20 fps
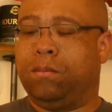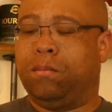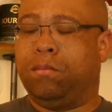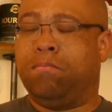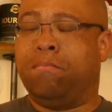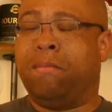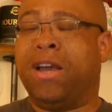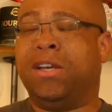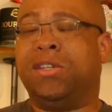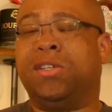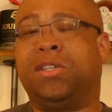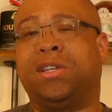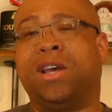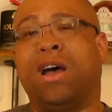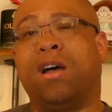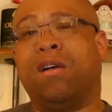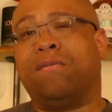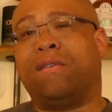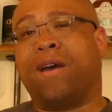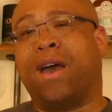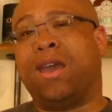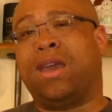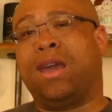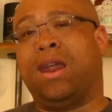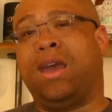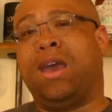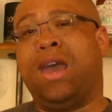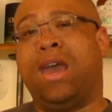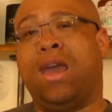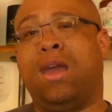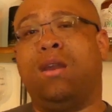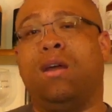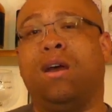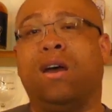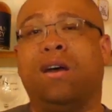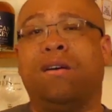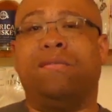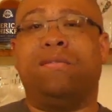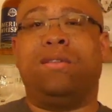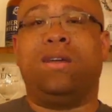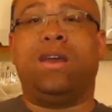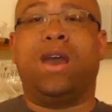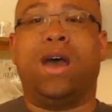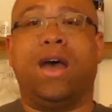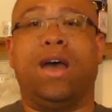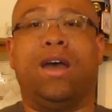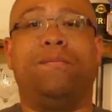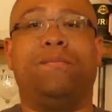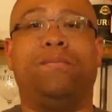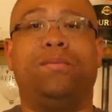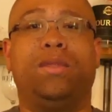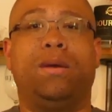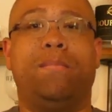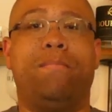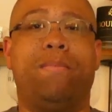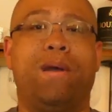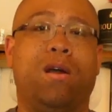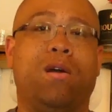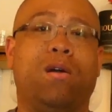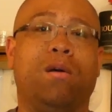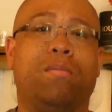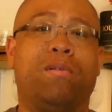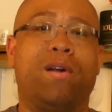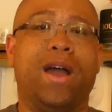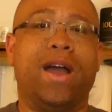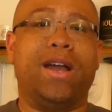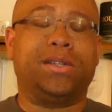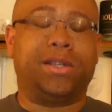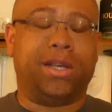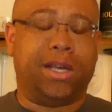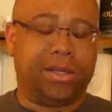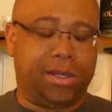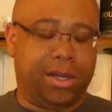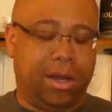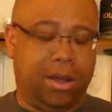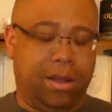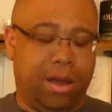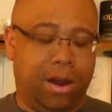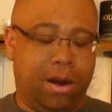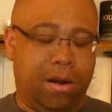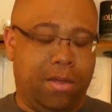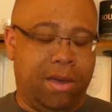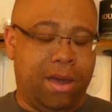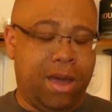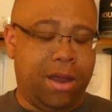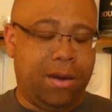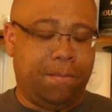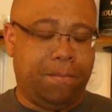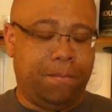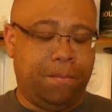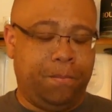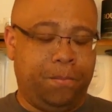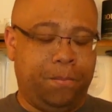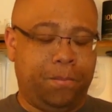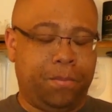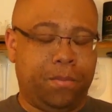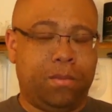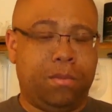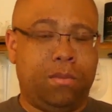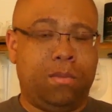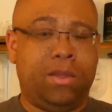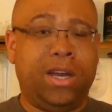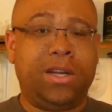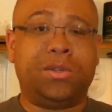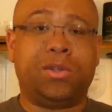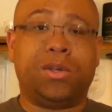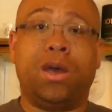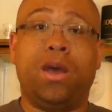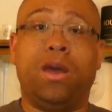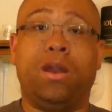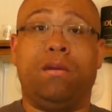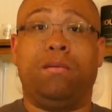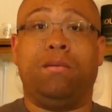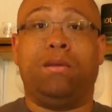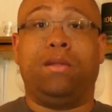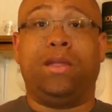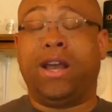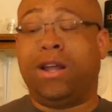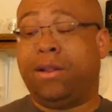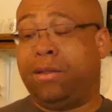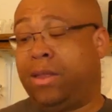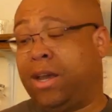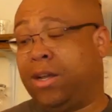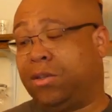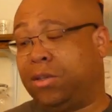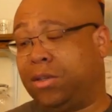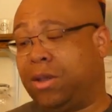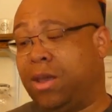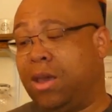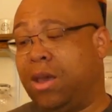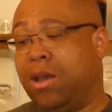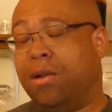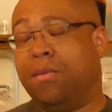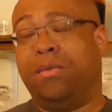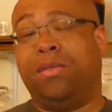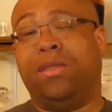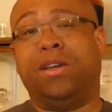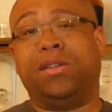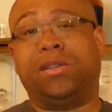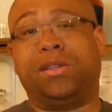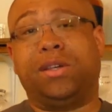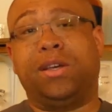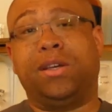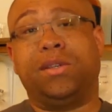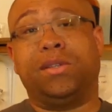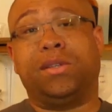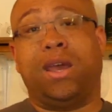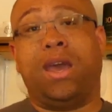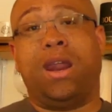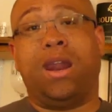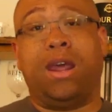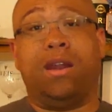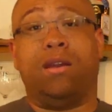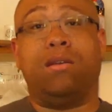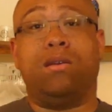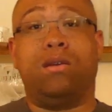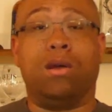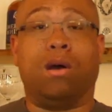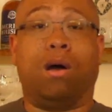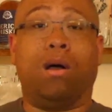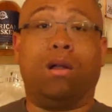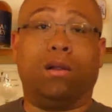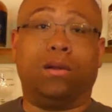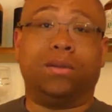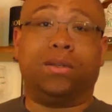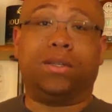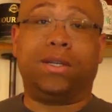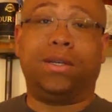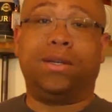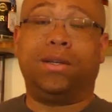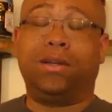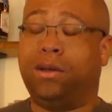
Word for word: Myself, I get a hint of the uh, the barrel processing there. That that's good. That that's this is an adult